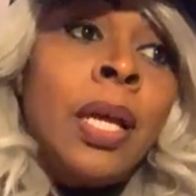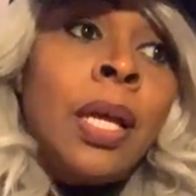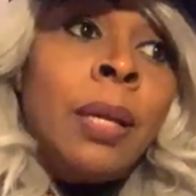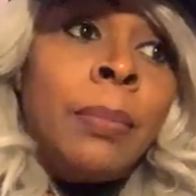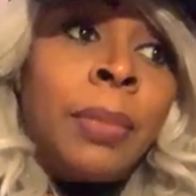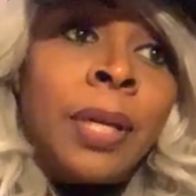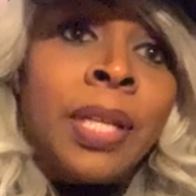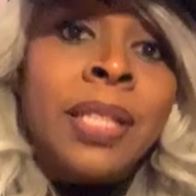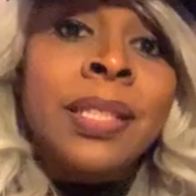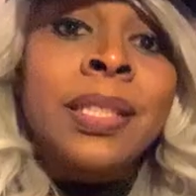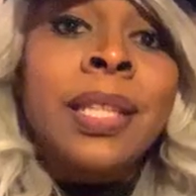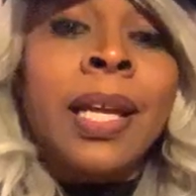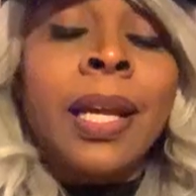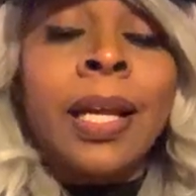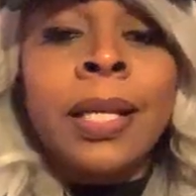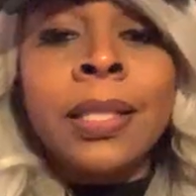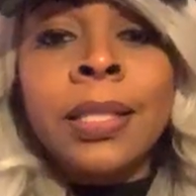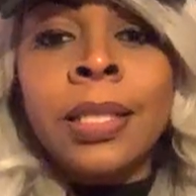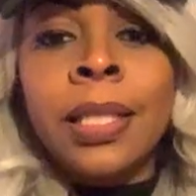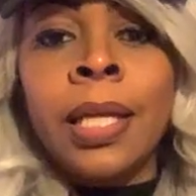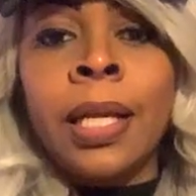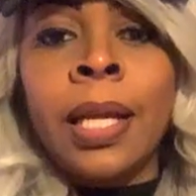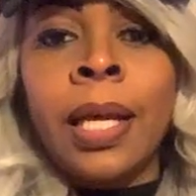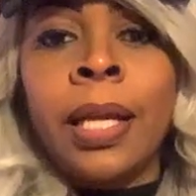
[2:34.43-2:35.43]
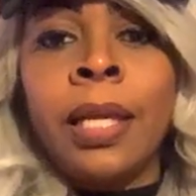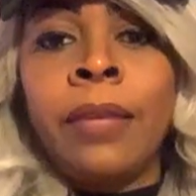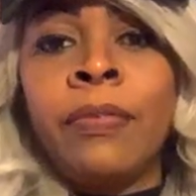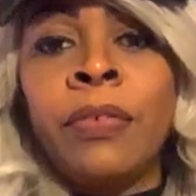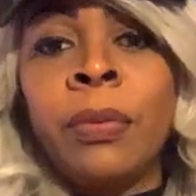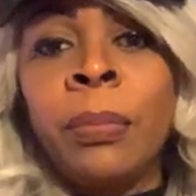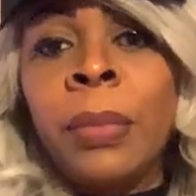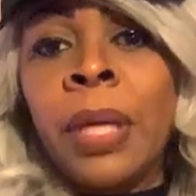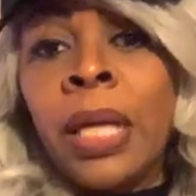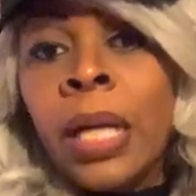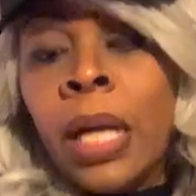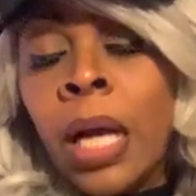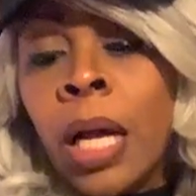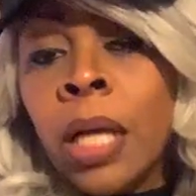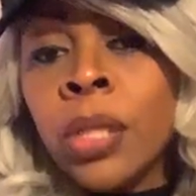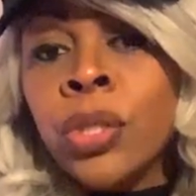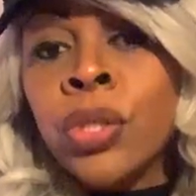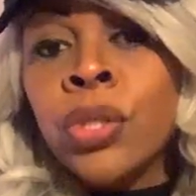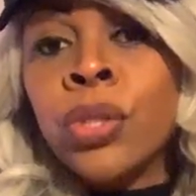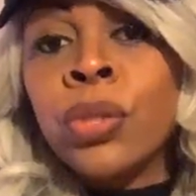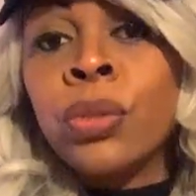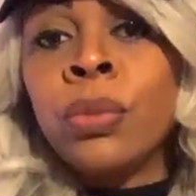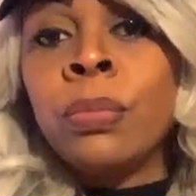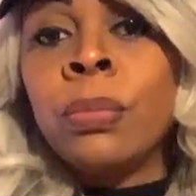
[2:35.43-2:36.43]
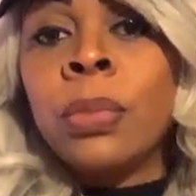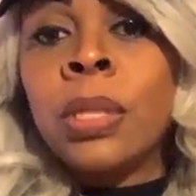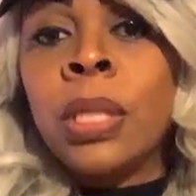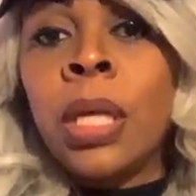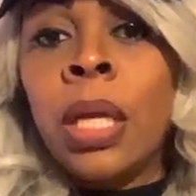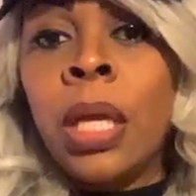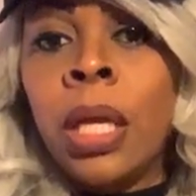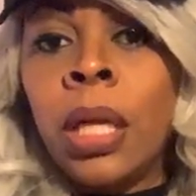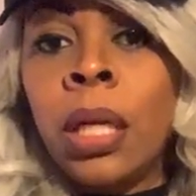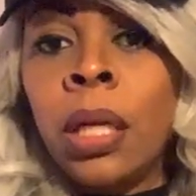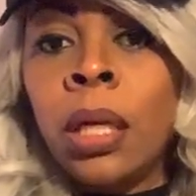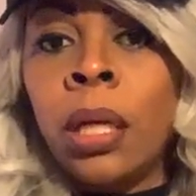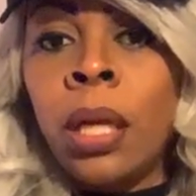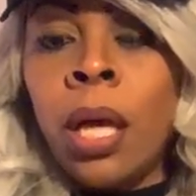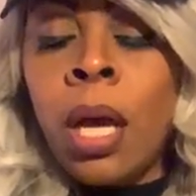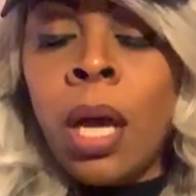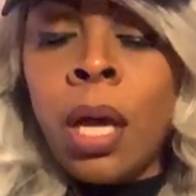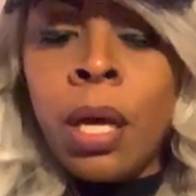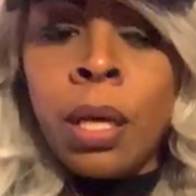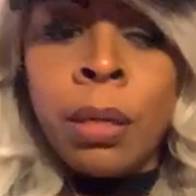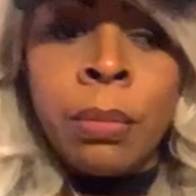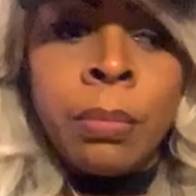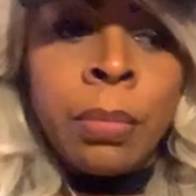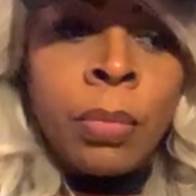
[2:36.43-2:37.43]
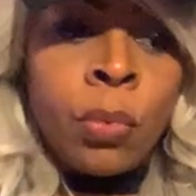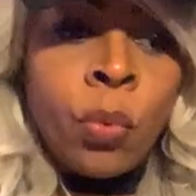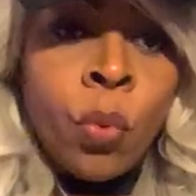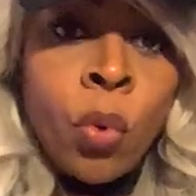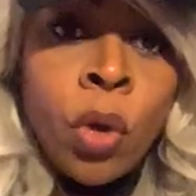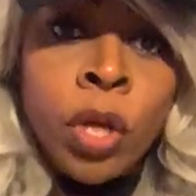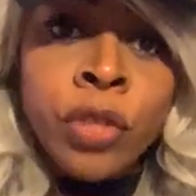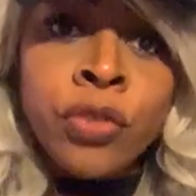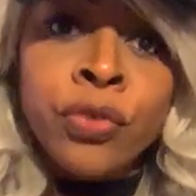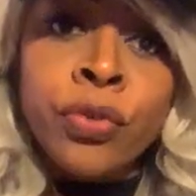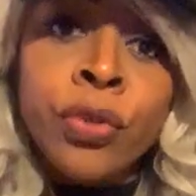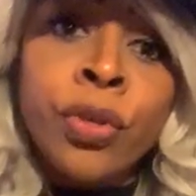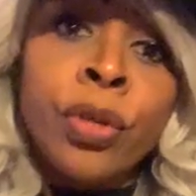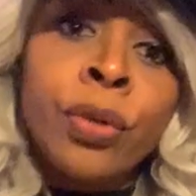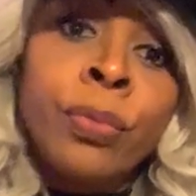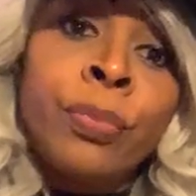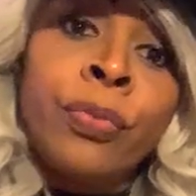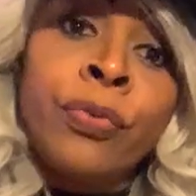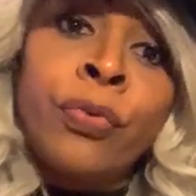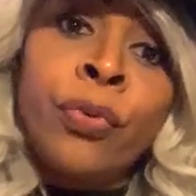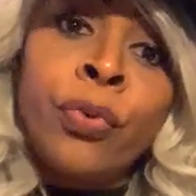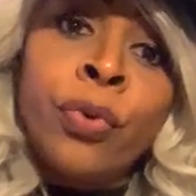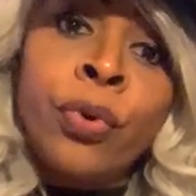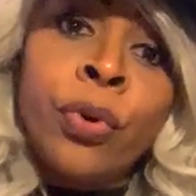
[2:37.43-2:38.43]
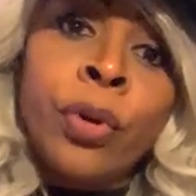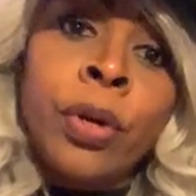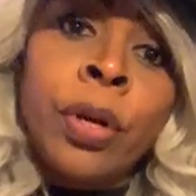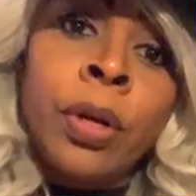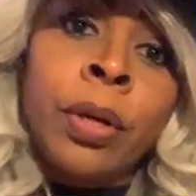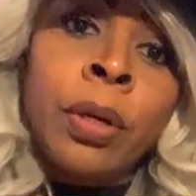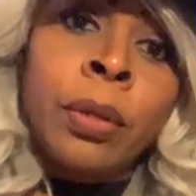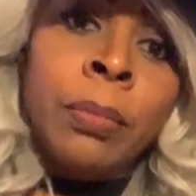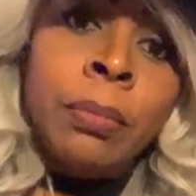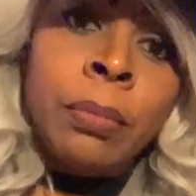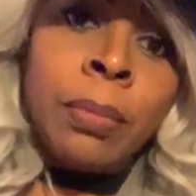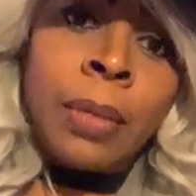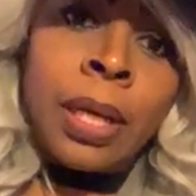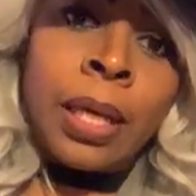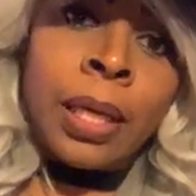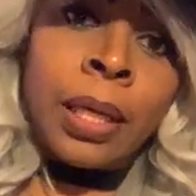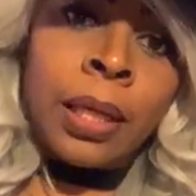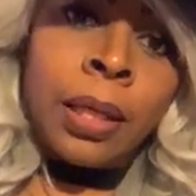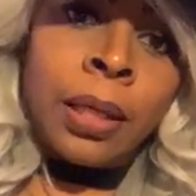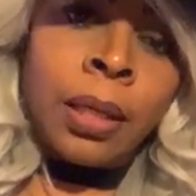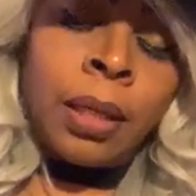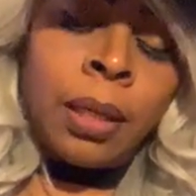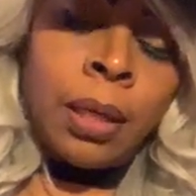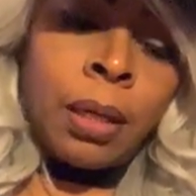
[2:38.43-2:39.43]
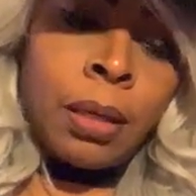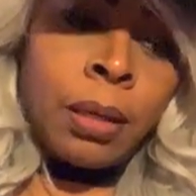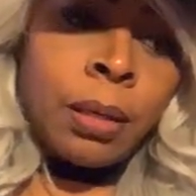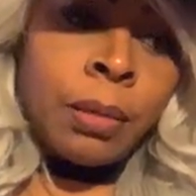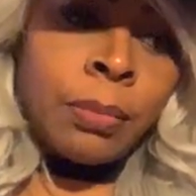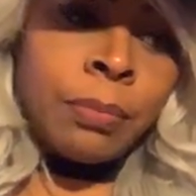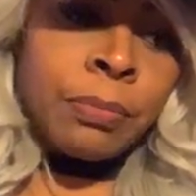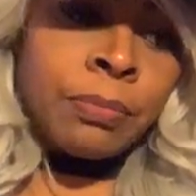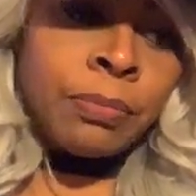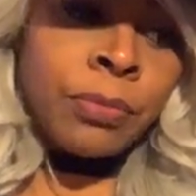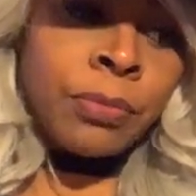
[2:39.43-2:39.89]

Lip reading: Because like I said, I even make costumes and wardrobe for my